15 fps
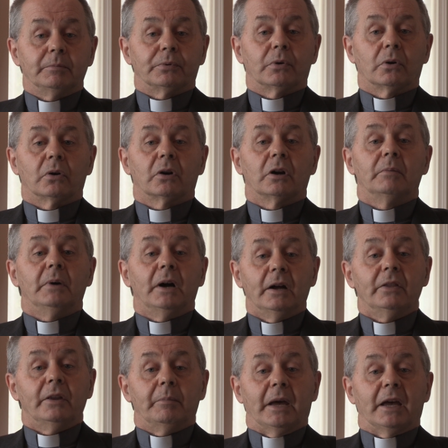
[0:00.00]
programme
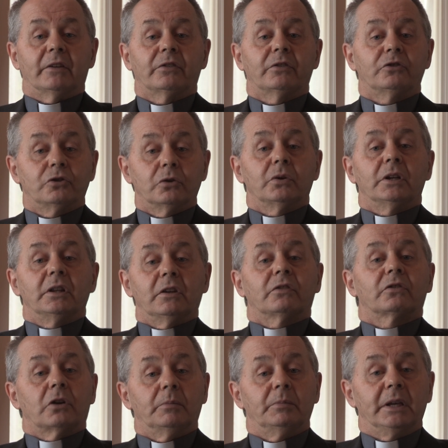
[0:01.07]
on the Mass during this
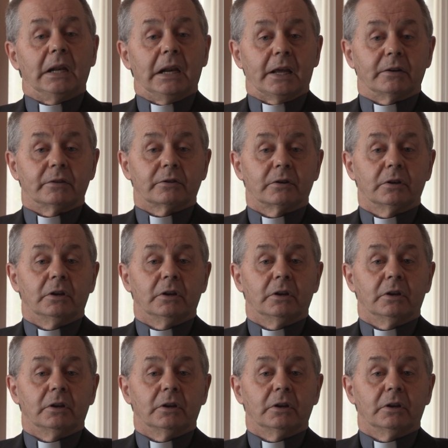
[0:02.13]
coming Lent,